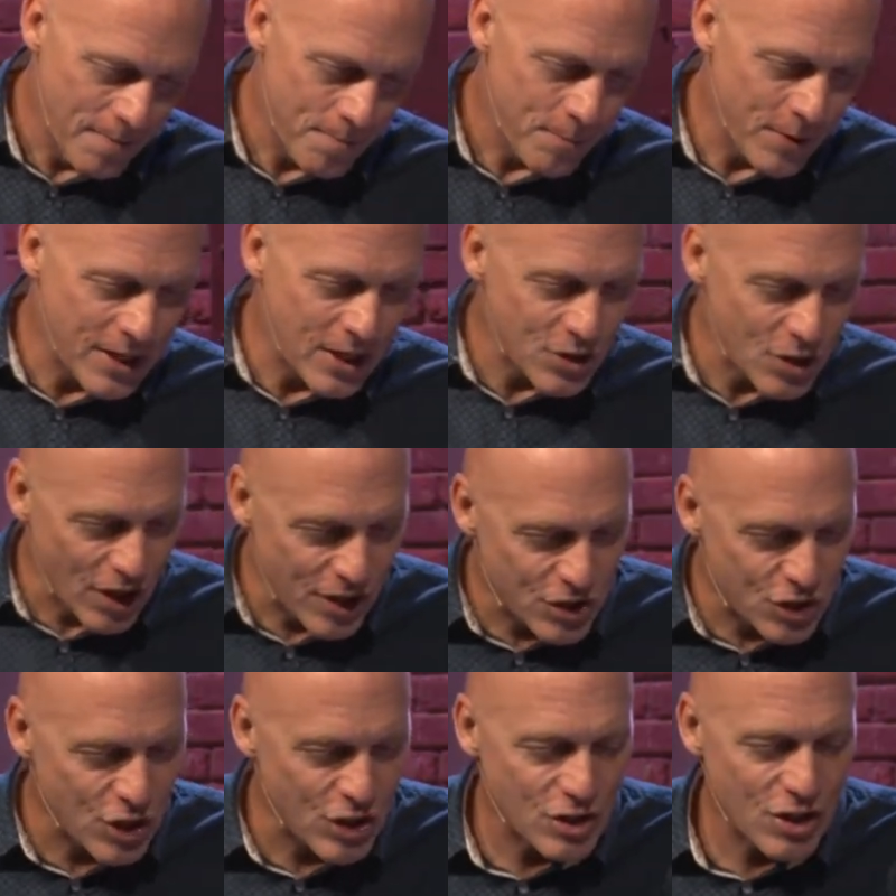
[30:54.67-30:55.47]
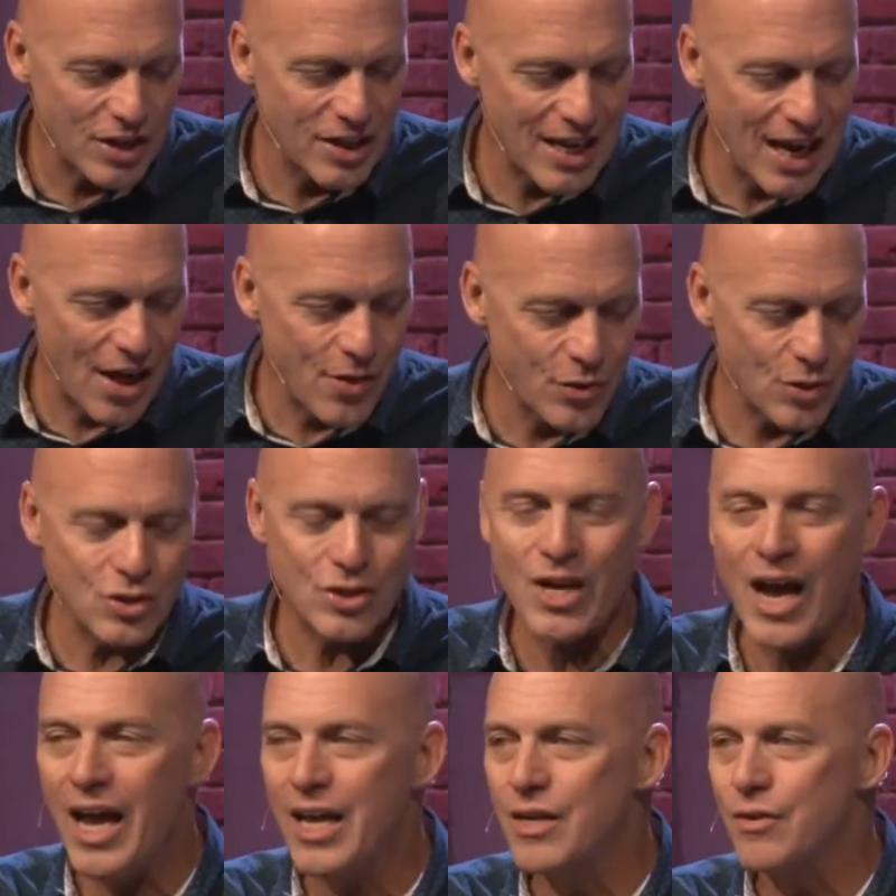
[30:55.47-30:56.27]
Because just on the other
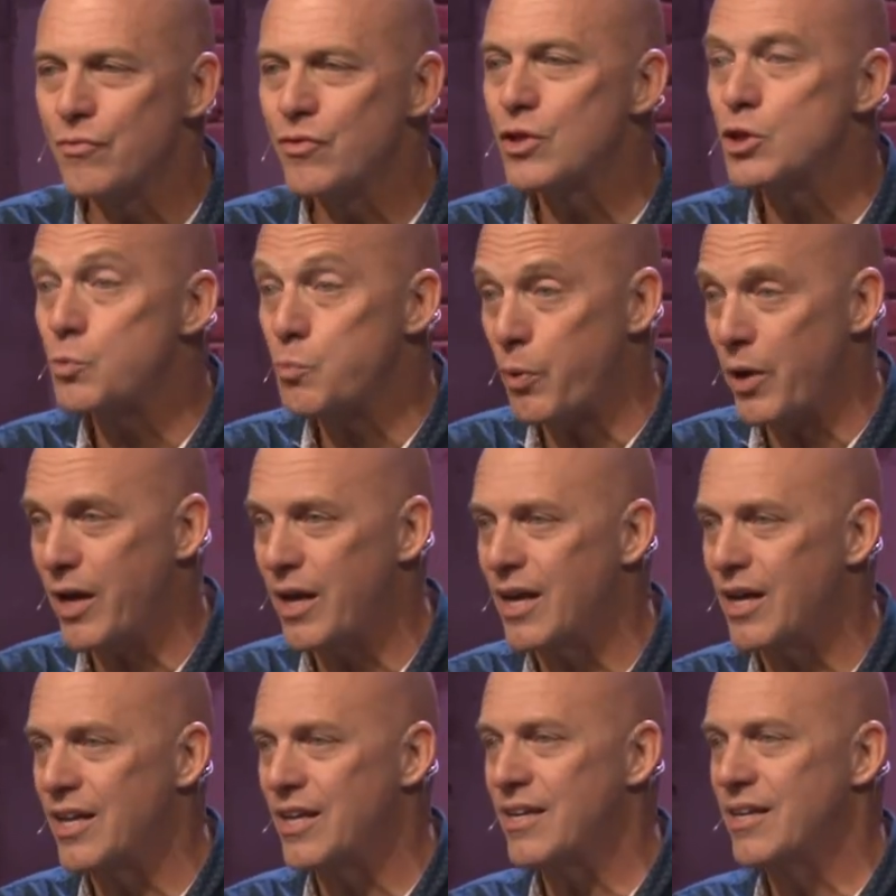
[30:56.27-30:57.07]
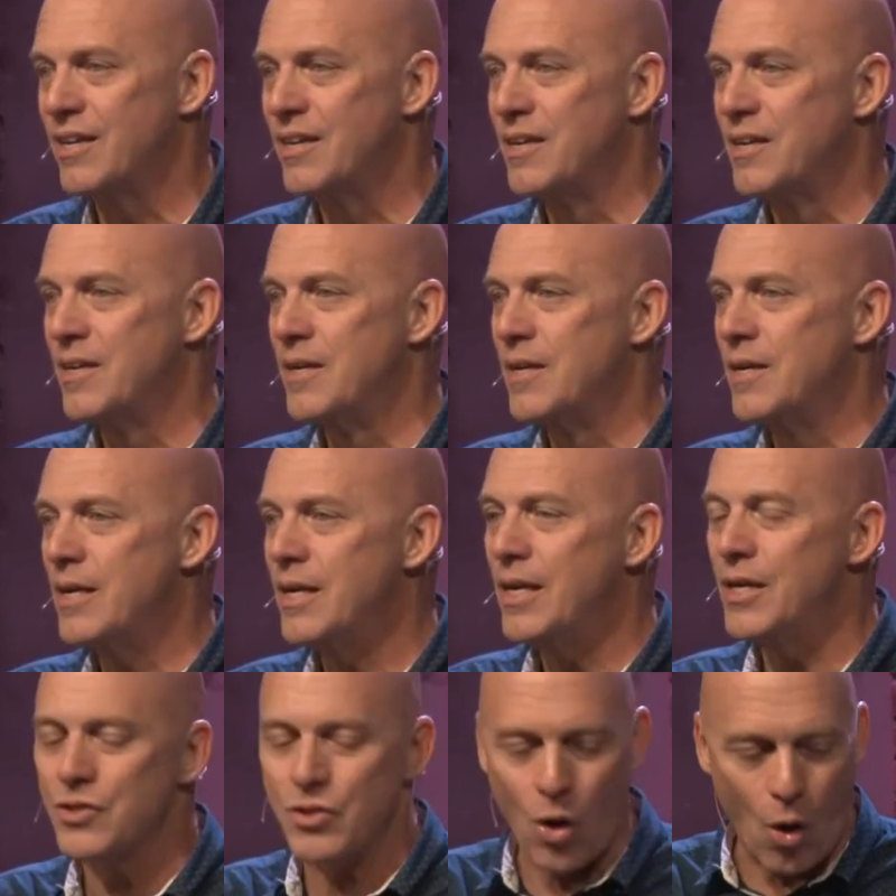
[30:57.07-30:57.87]
side of this pain
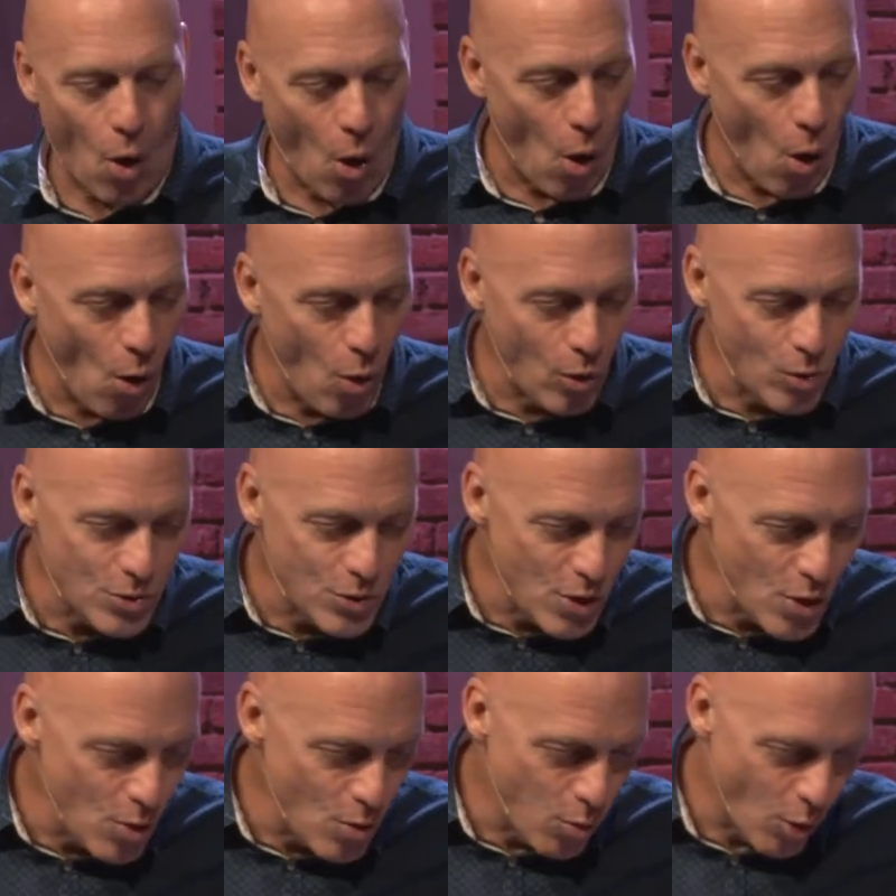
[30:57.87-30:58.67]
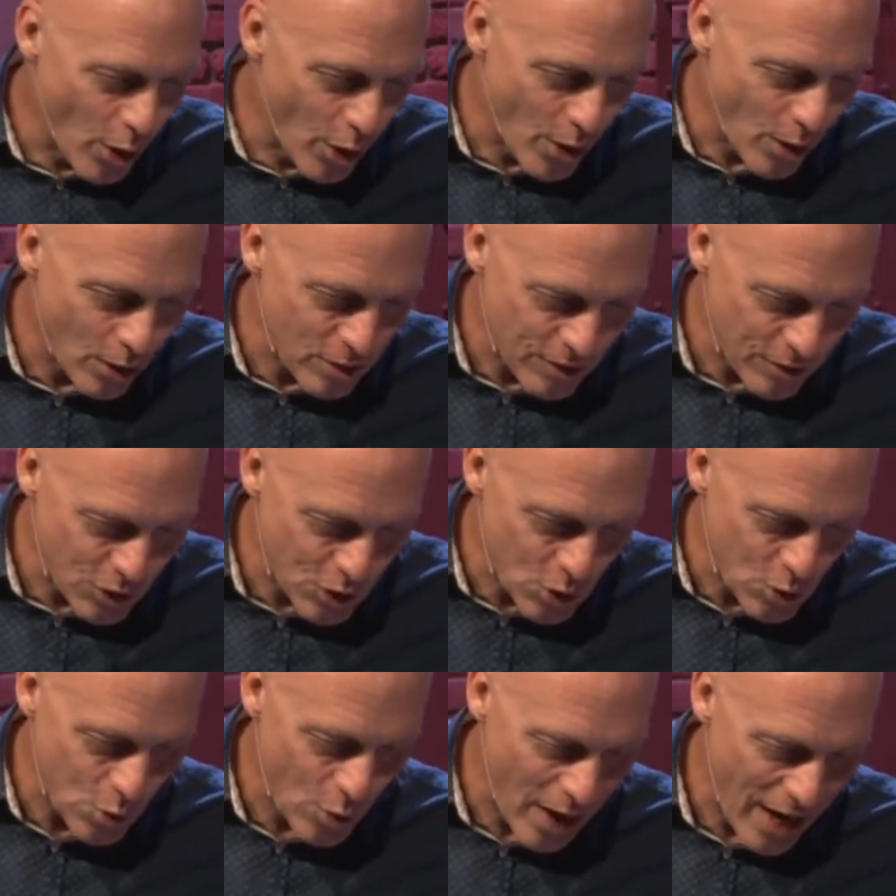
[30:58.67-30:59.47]
is a whole new world of
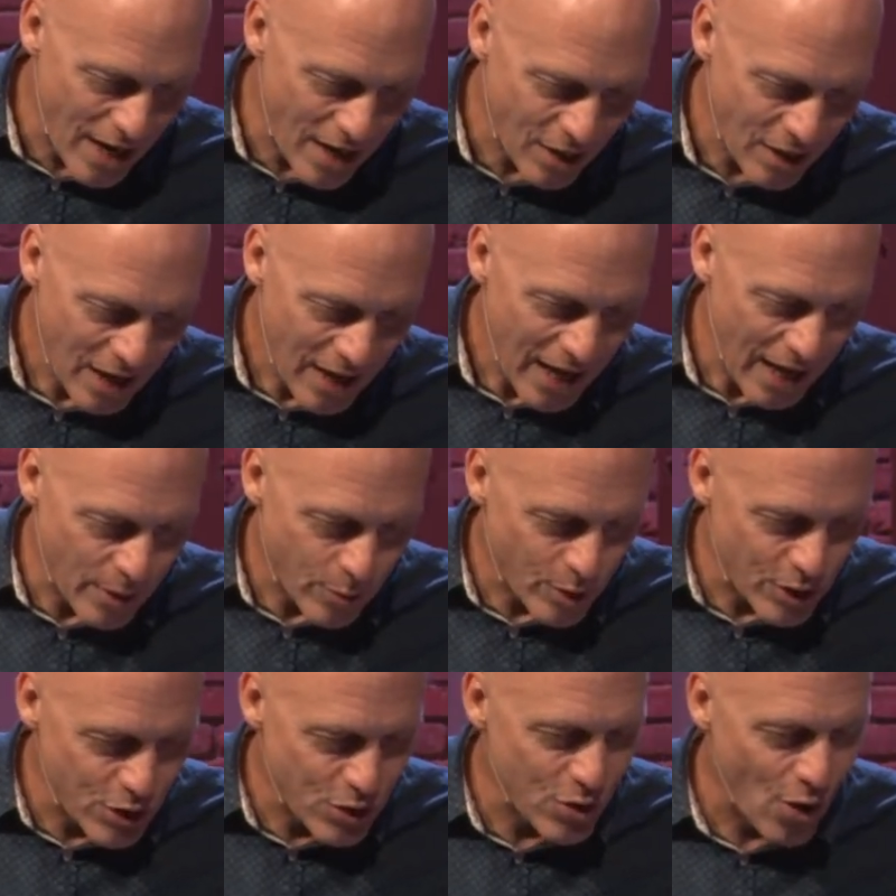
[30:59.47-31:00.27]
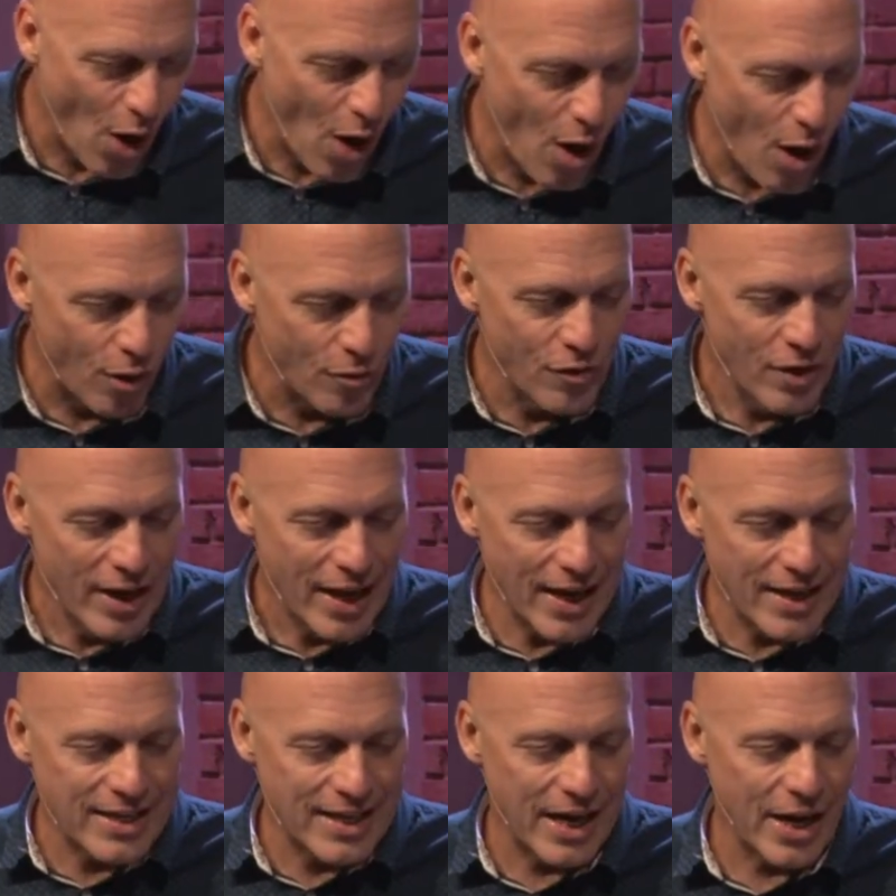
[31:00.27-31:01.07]
strength and resolve
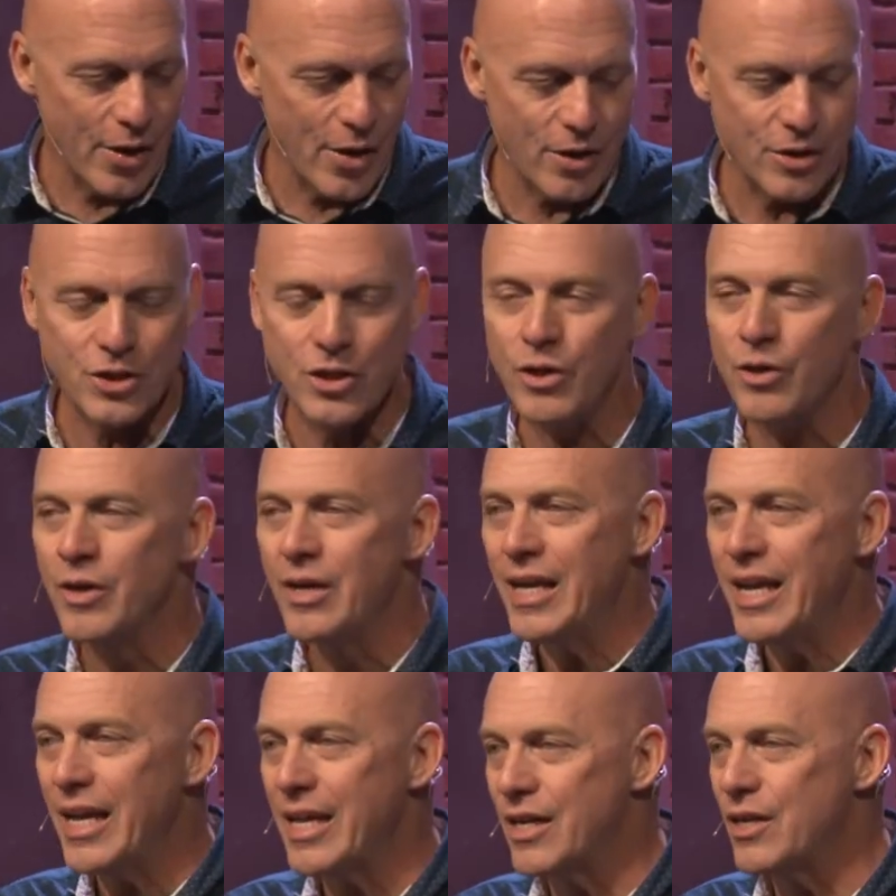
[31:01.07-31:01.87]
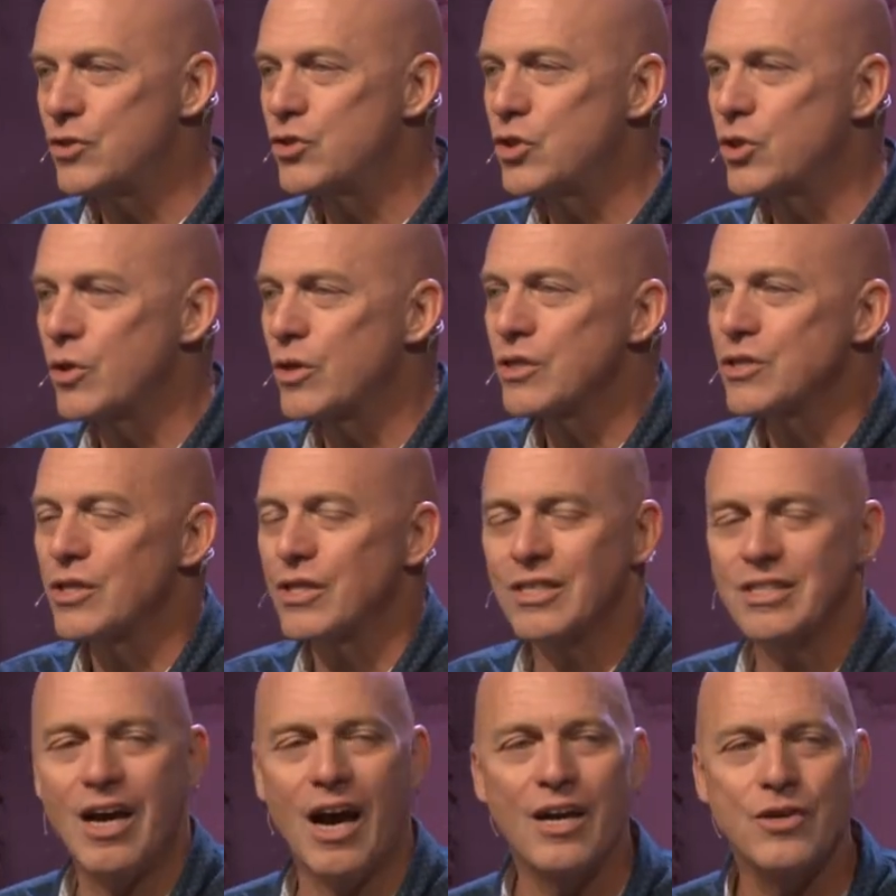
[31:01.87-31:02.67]
and character and endurance
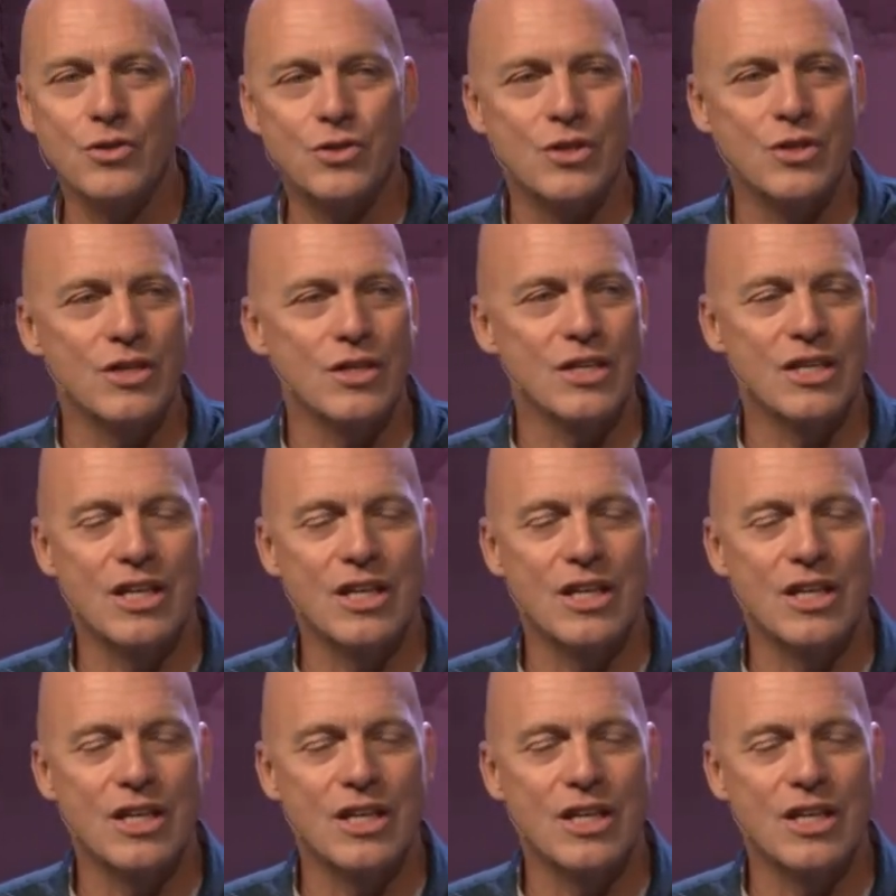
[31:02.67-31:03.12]
that God is going to